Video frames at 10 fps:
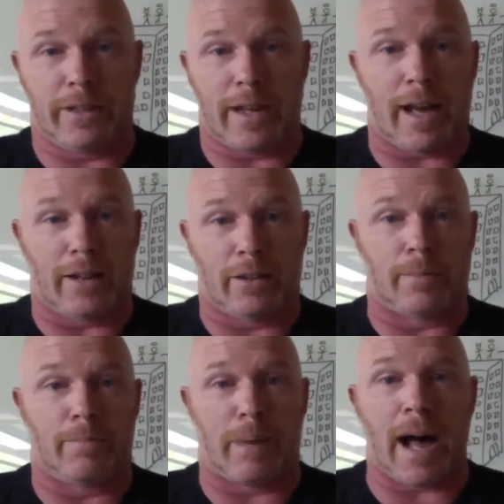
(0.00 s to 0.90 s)

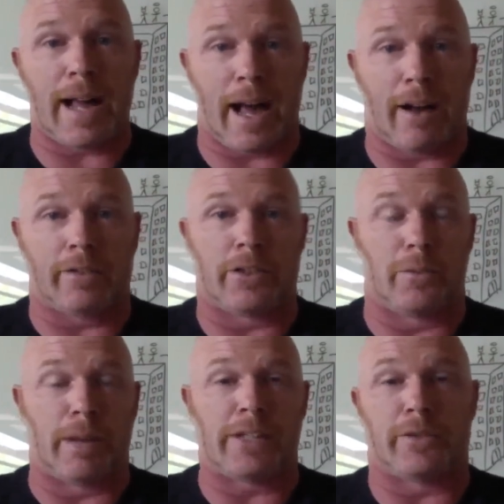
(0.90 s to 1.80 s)
buyout to
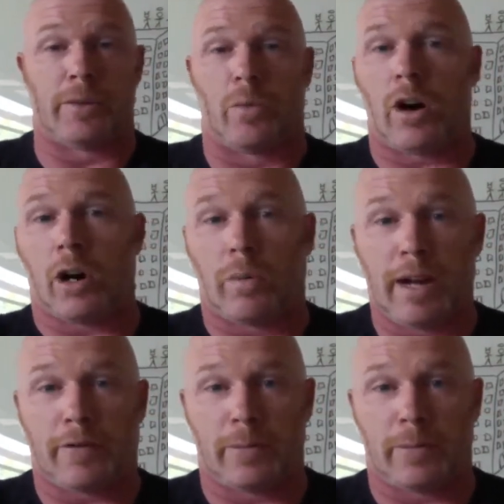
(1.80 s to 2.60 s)
basically walk away from a